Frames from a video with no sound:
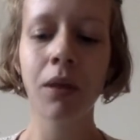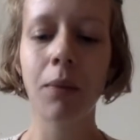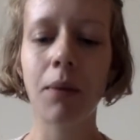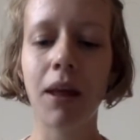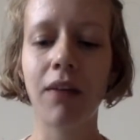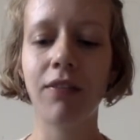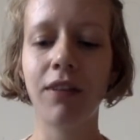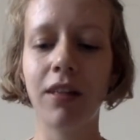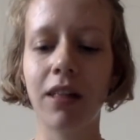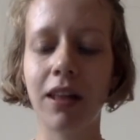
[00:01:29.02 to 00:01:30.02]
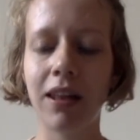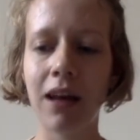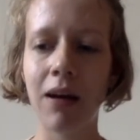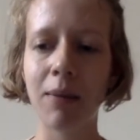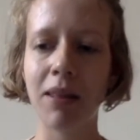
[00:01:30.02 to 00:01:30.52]
But I feel that
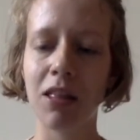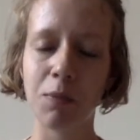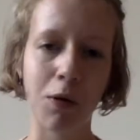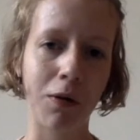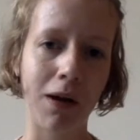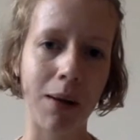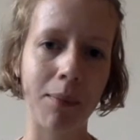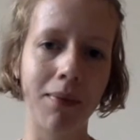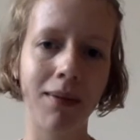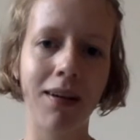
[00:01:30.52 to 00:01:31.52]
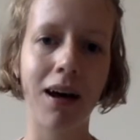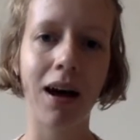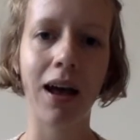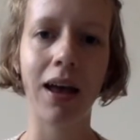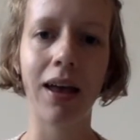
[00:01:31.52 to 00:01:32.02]
now I'm in this program,
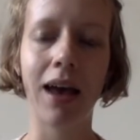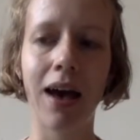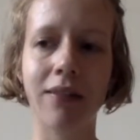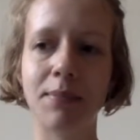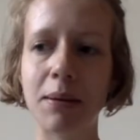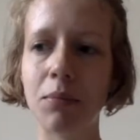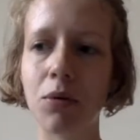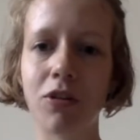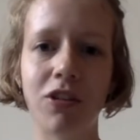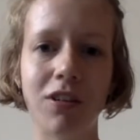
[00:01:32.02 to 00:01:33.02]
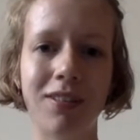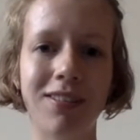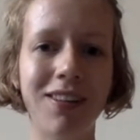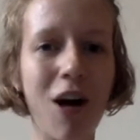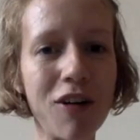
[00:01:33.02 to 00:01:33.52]
I have a bit more to
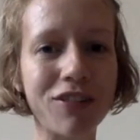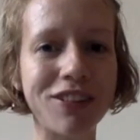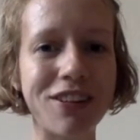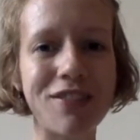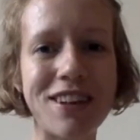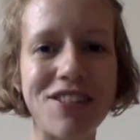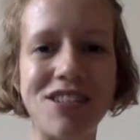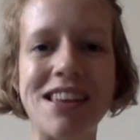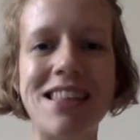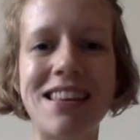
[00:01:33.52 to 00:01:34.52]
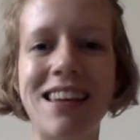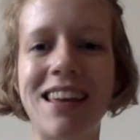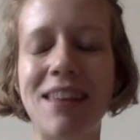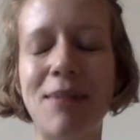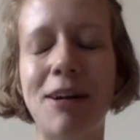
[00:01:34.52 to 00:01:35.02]
offer of interest
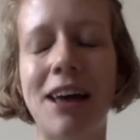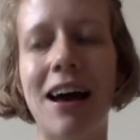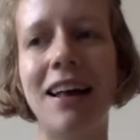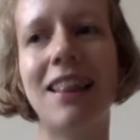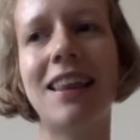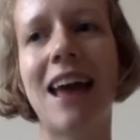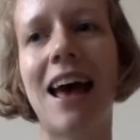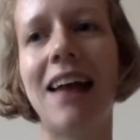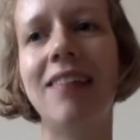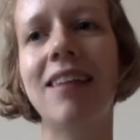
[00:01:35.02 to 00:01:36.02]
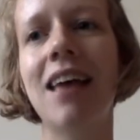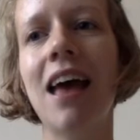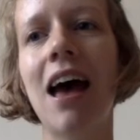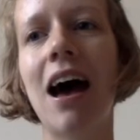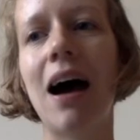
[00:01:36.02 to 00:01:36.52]
in a podcast, and
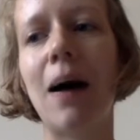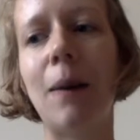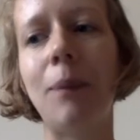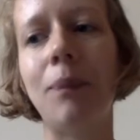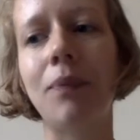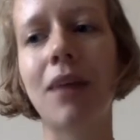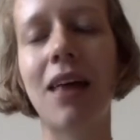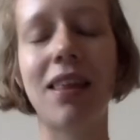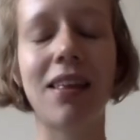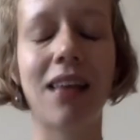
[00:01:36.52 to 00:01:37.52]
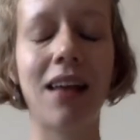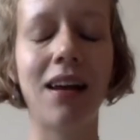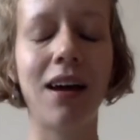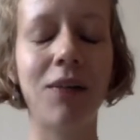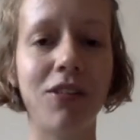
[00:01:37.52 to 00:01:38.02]
as I said,
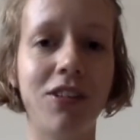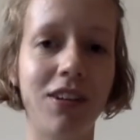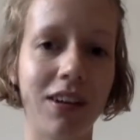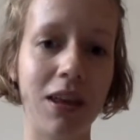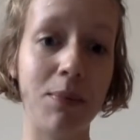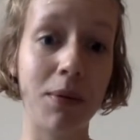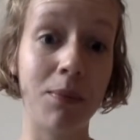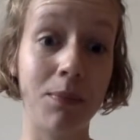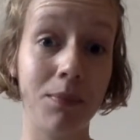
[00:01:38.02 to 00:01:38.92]
I want to keep a